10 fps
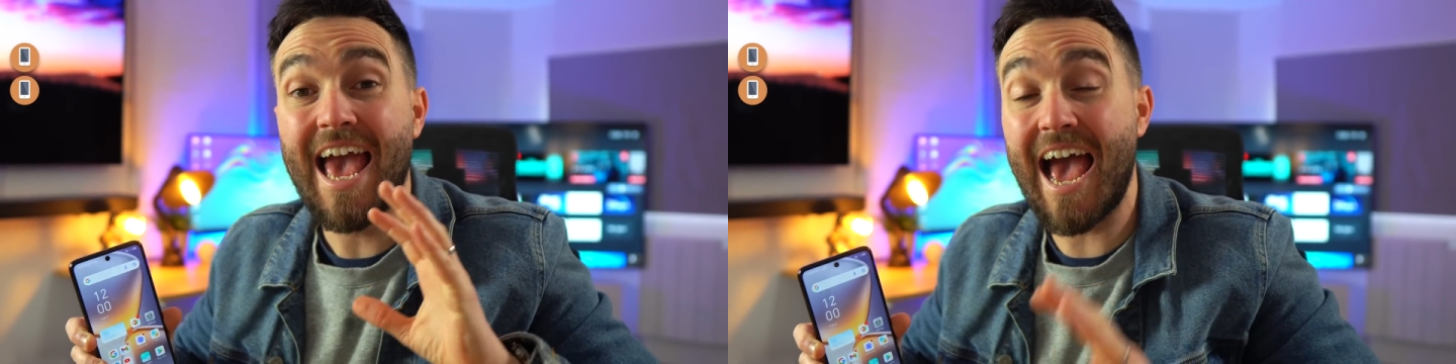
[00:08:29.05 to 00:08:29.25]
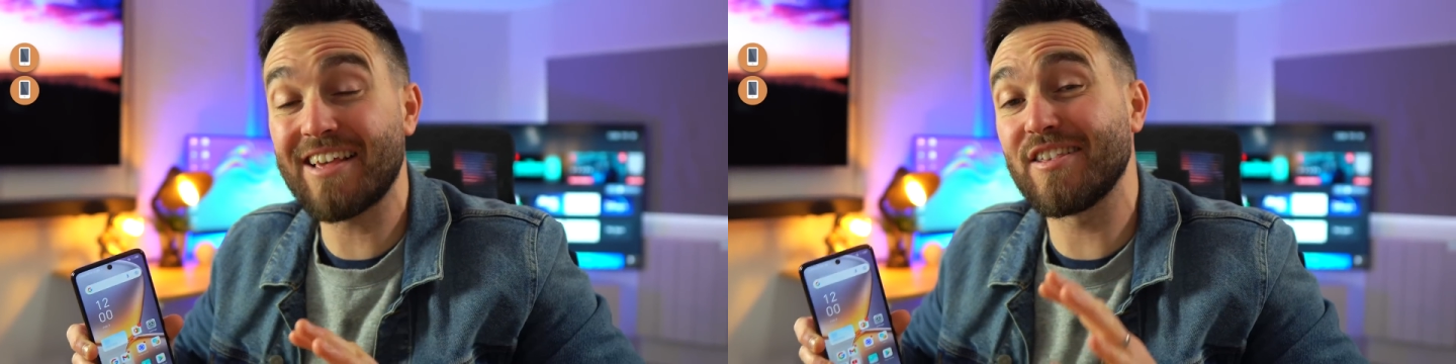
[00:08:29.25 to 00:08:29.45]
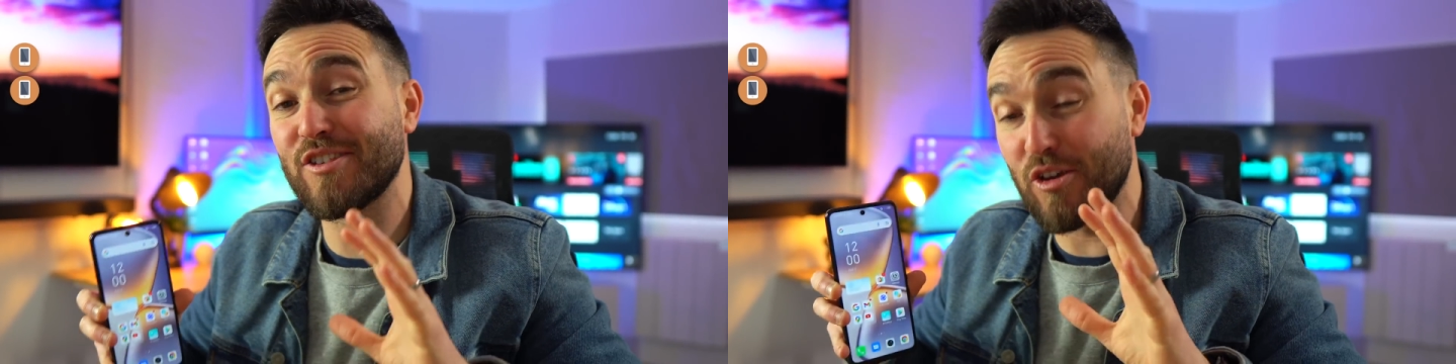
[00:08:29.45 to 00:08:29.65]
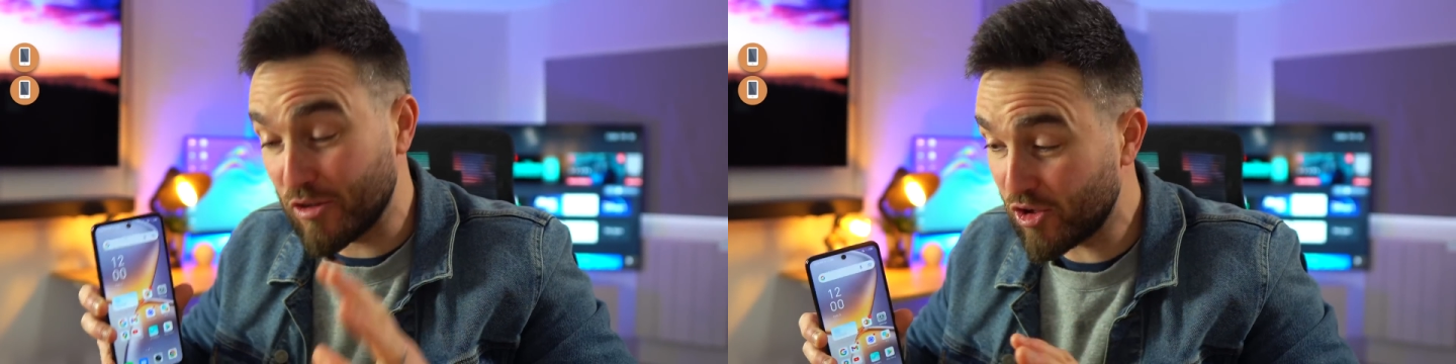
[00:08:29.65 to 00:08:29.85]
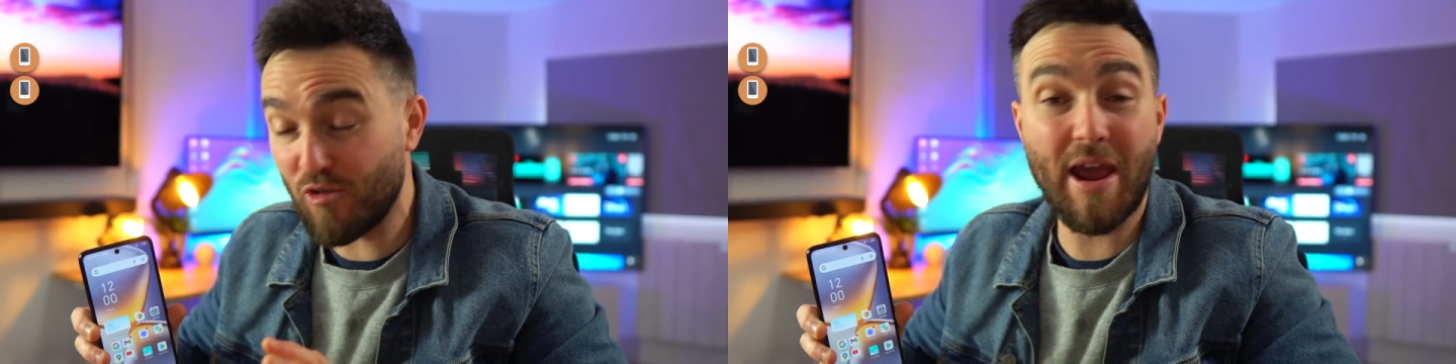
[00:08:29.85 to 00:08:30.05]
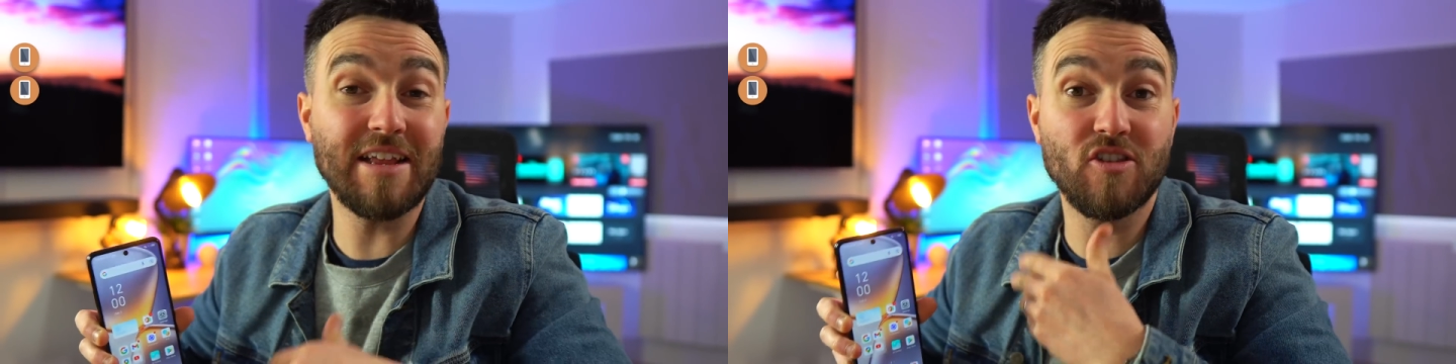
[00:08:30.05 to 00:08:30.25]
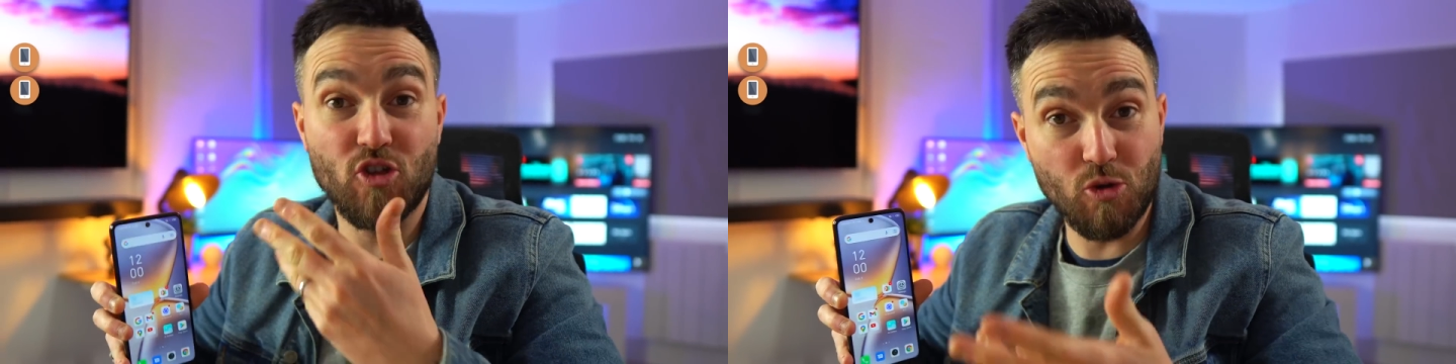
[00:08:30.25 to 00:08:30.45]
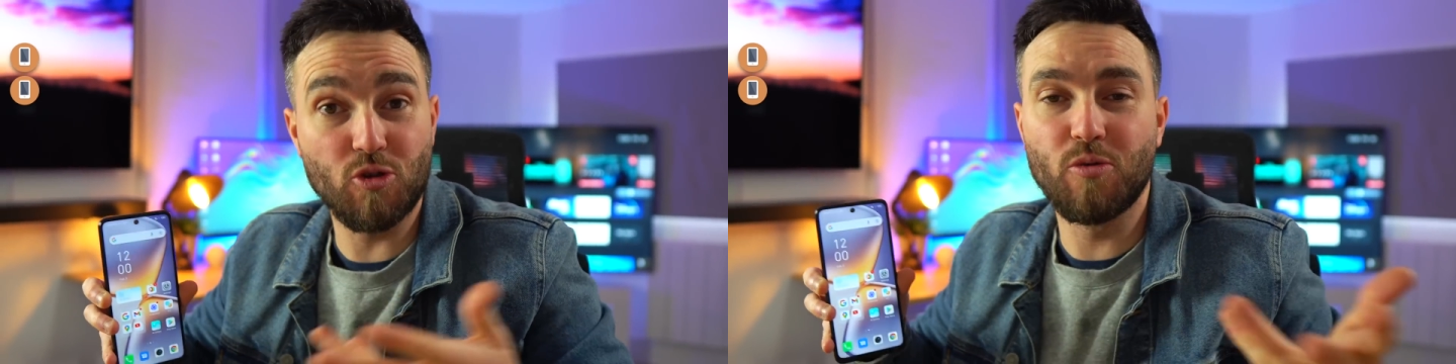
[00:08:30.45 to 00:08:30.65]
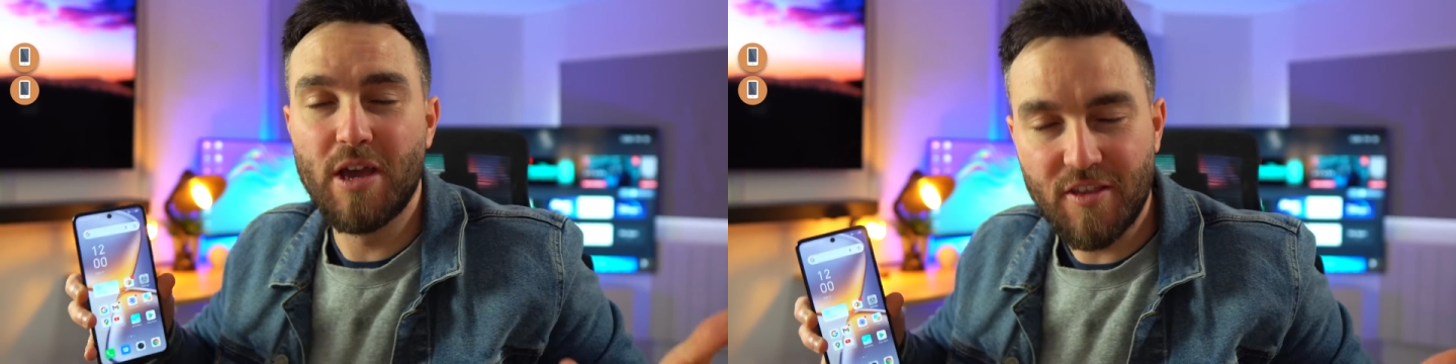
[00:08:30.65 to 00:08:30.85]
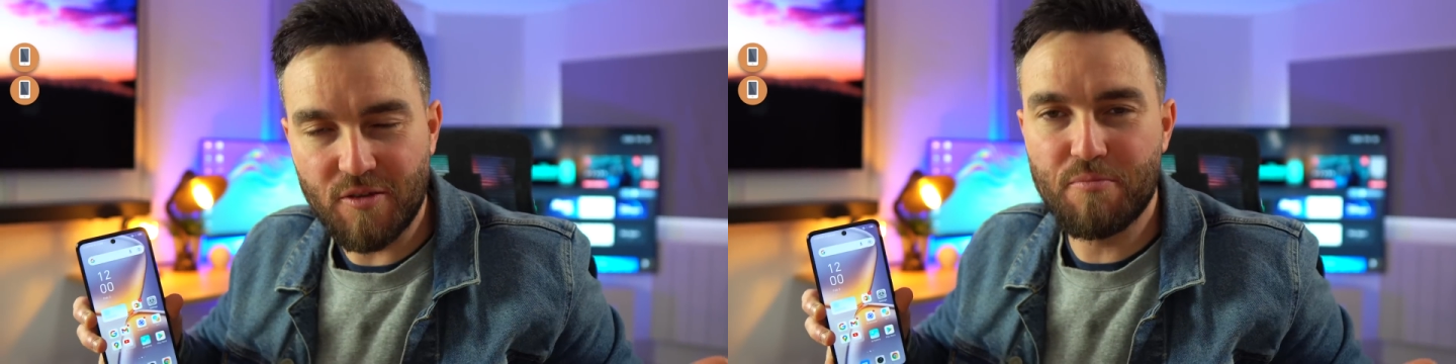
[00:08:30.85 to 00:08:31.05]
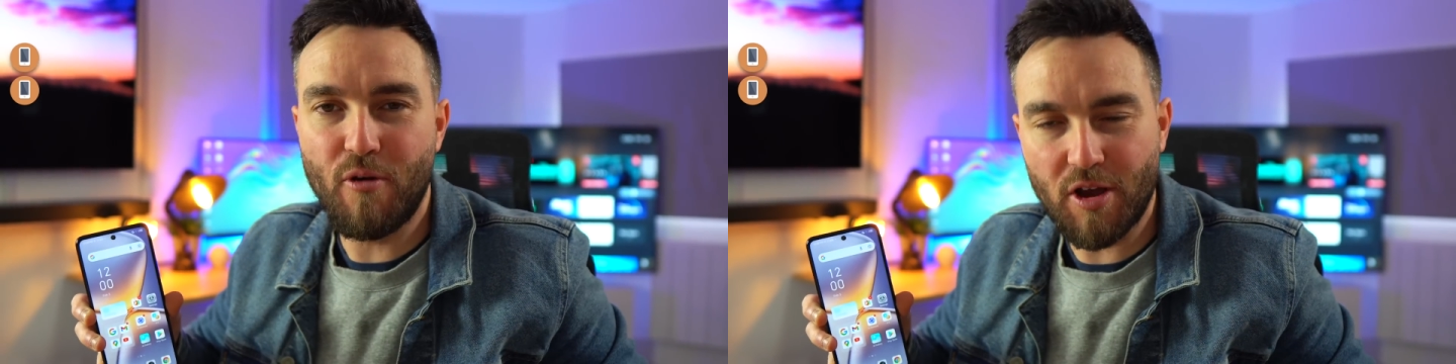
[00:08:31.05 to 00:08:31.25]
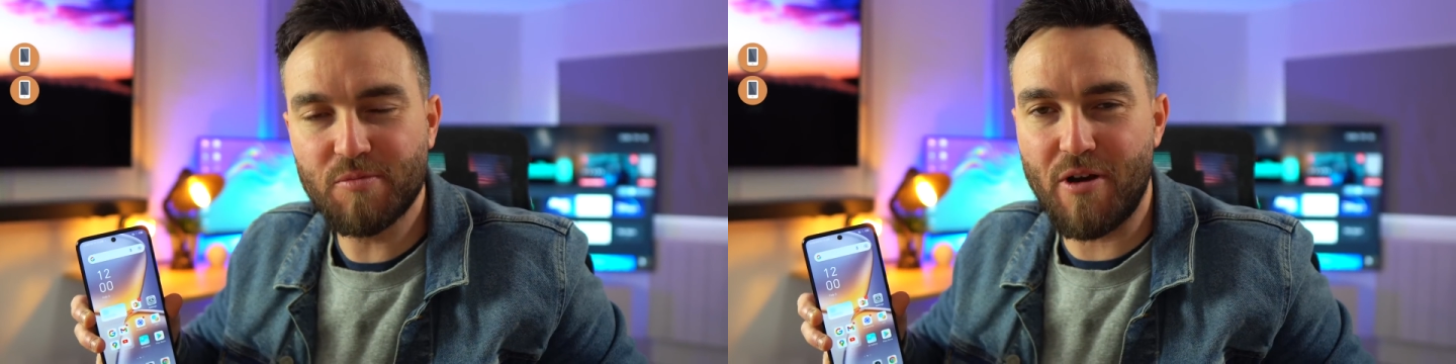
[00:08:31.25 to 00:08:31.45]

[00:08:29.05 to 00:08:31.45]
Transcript: has its constraints due to the price